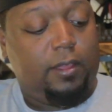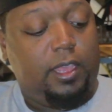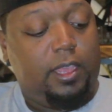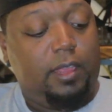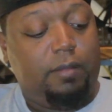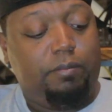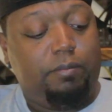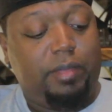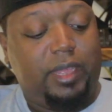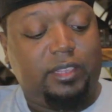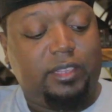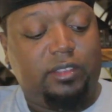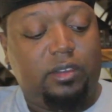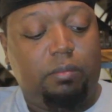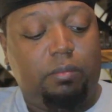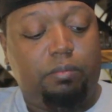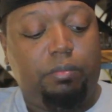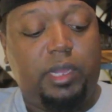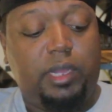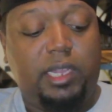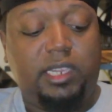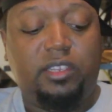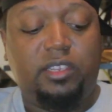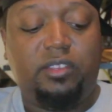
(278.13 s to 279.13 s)
Getting back to the
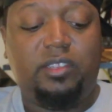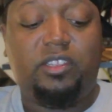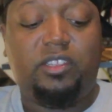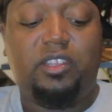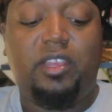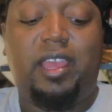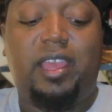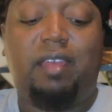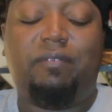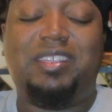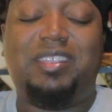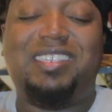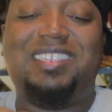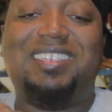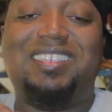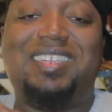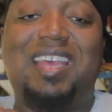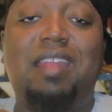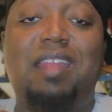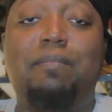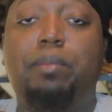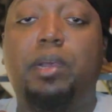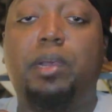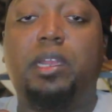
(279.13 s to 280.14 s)
buttons, you have a
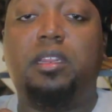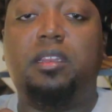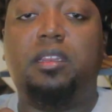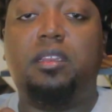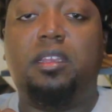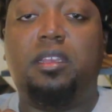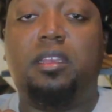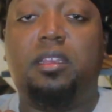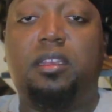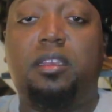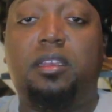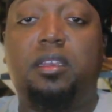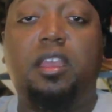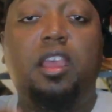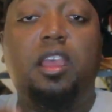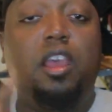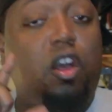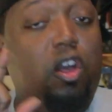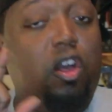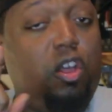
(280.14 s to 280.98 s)
set button here,